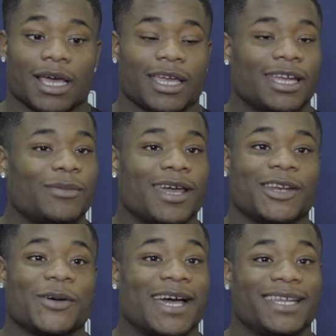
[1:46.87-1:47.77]
everybody
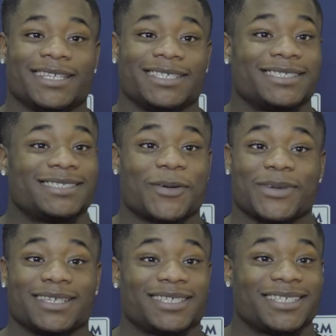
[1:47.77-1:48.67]
know how that is. I
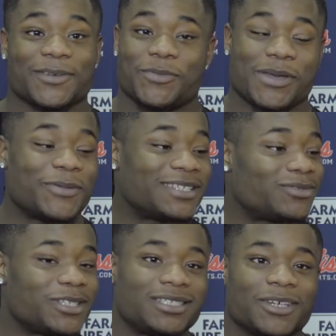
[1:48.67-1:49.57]
mean, people can
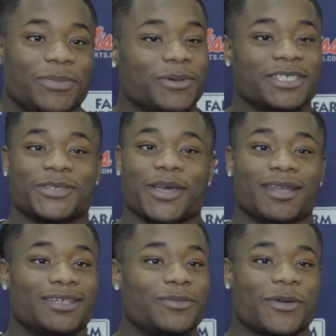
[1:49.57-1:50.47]
switch up, people can
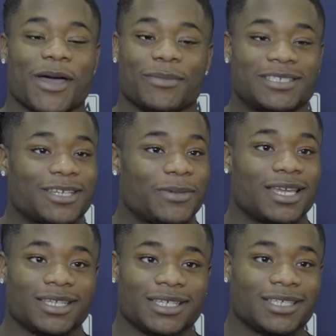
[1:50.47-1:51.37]
trade up. It might be something they
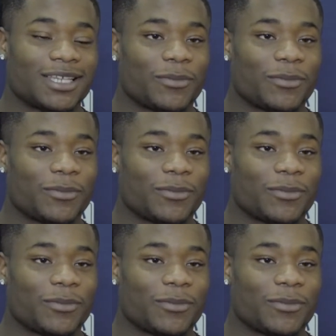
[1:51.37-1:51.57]
need.